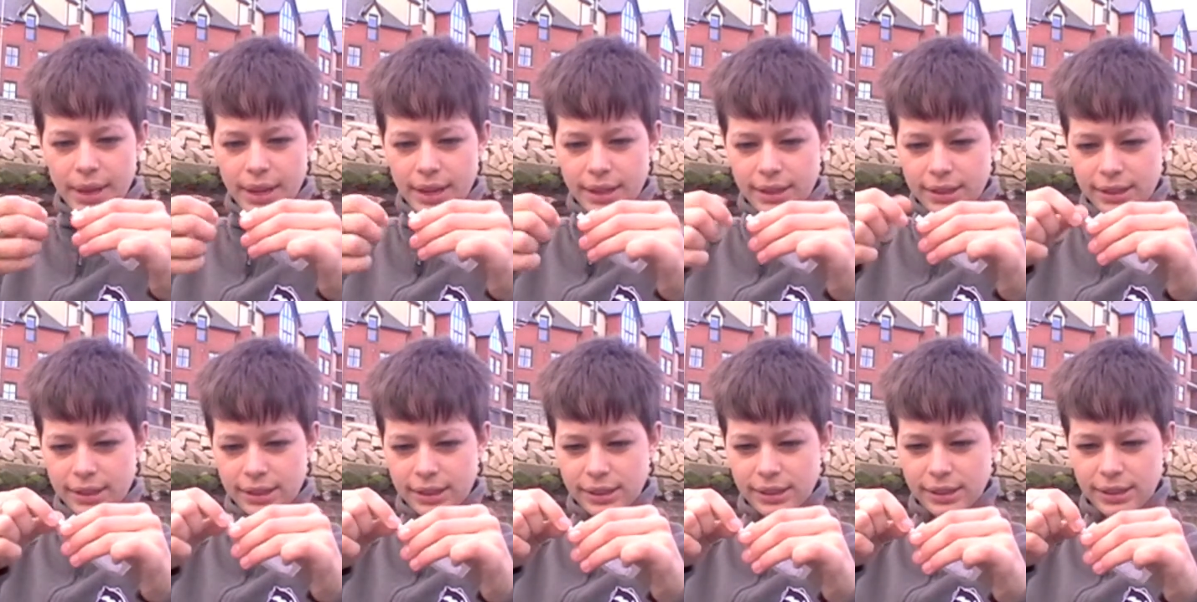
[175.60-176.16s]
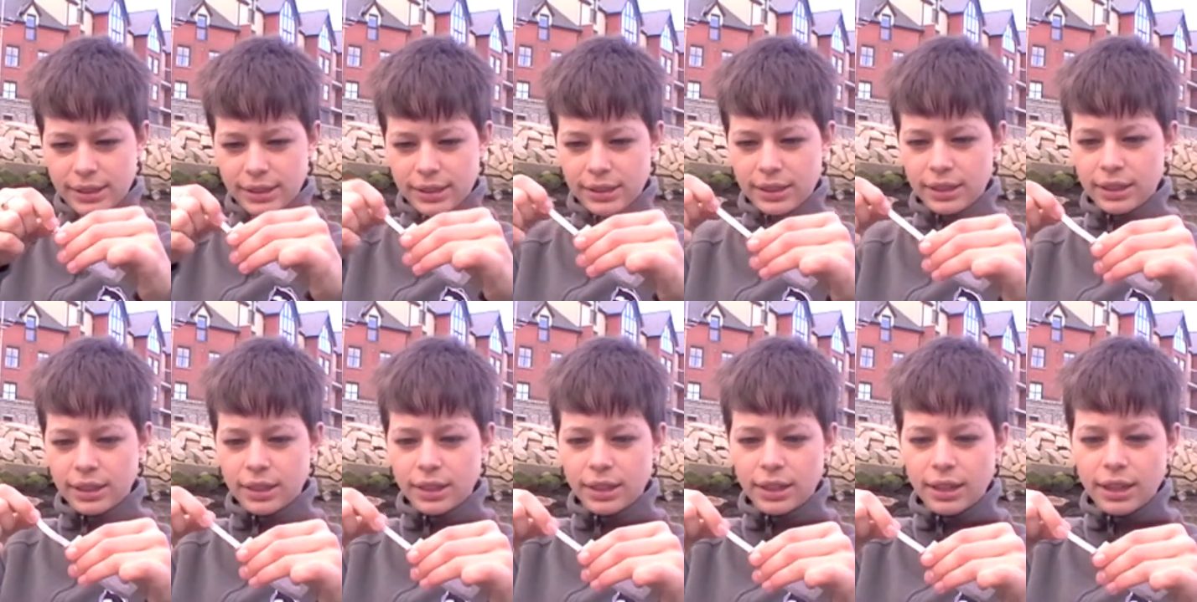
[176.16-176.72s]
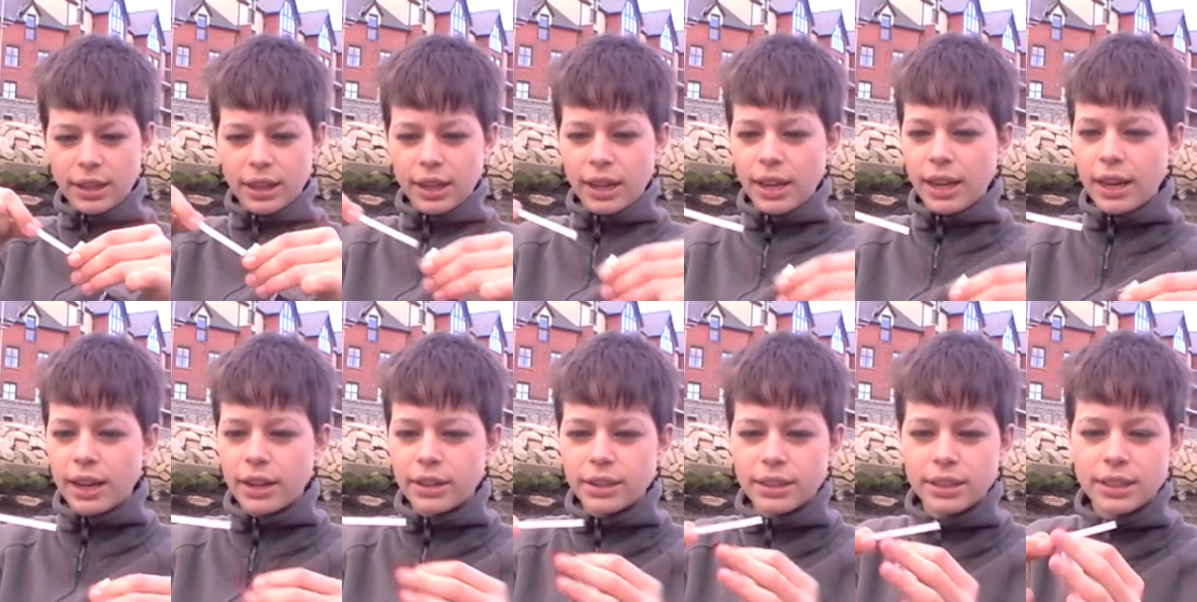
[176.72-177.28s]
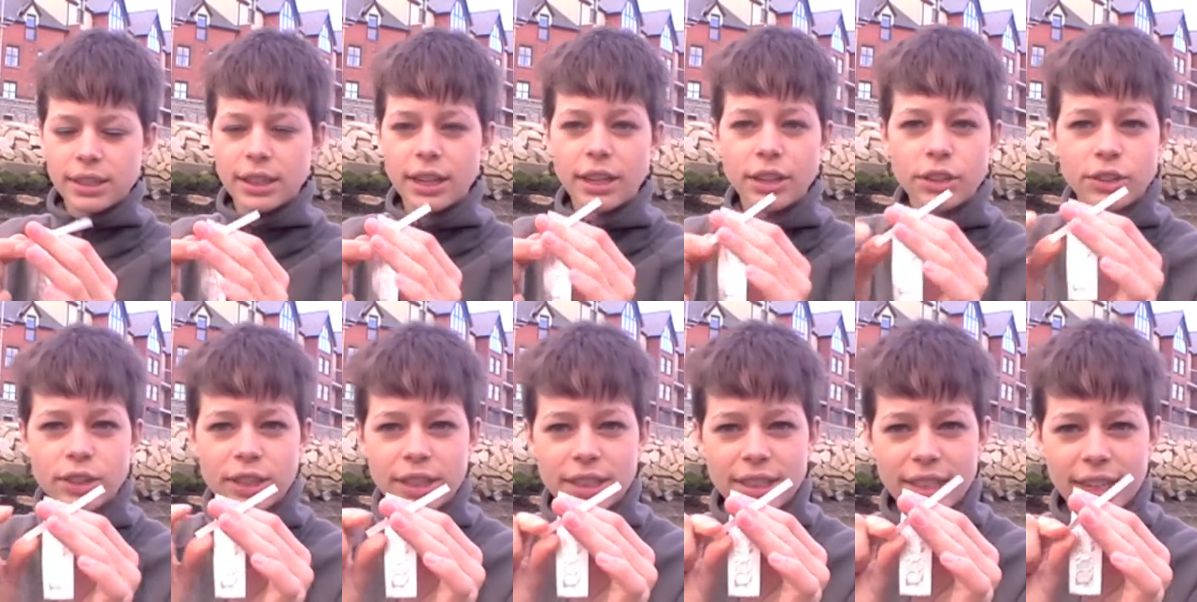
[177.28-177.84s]
this. Here's the
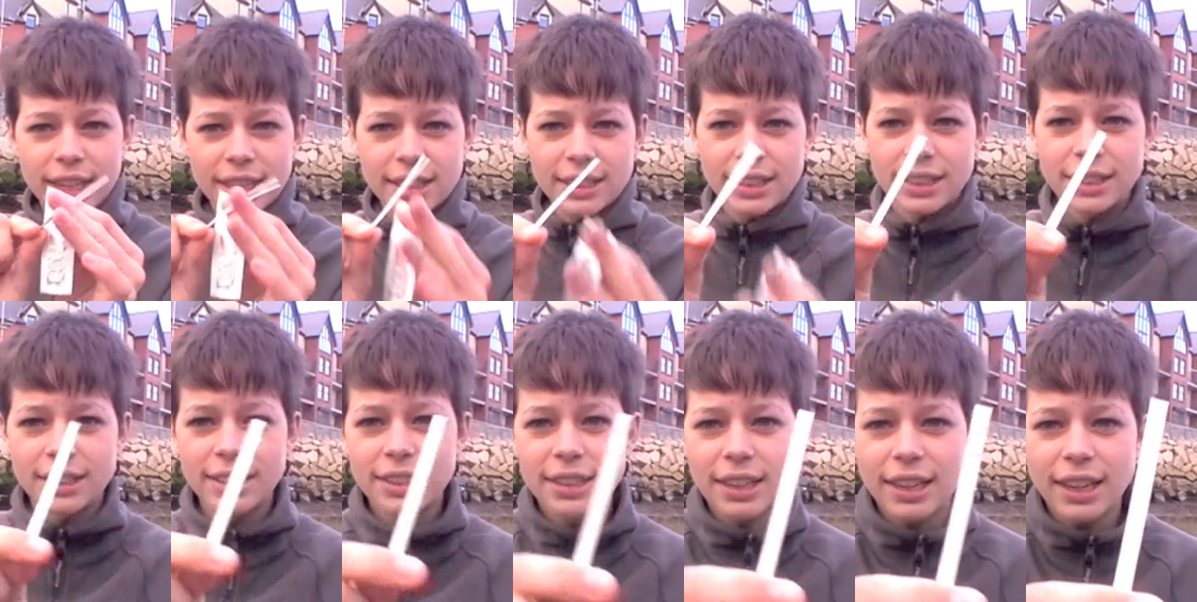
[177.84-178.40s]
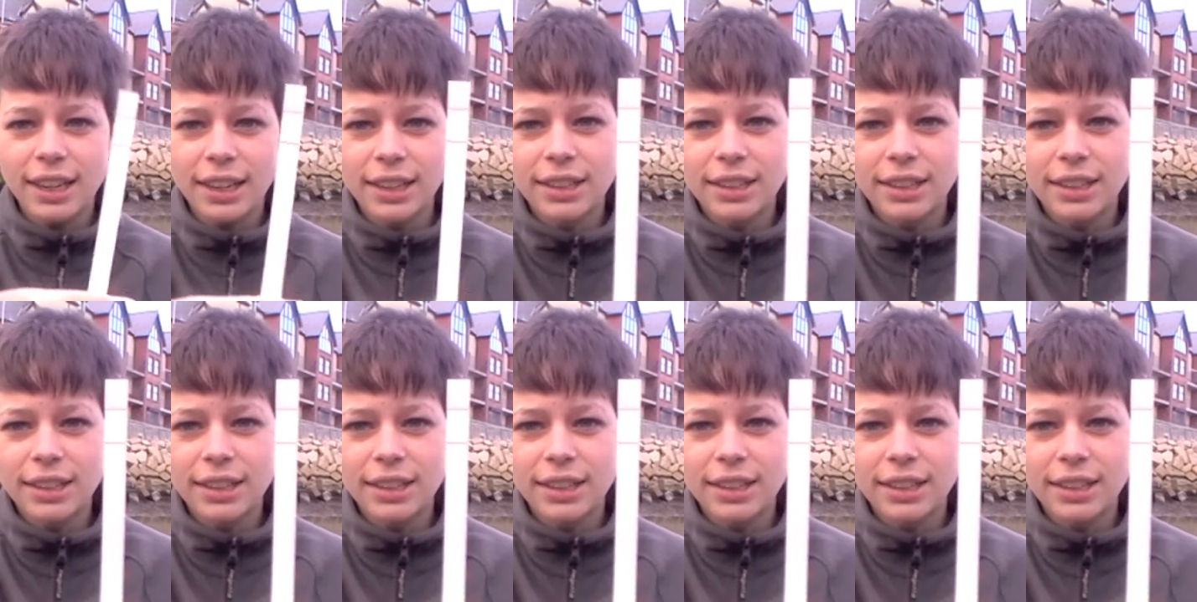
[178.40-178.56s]
nitrate testing stick.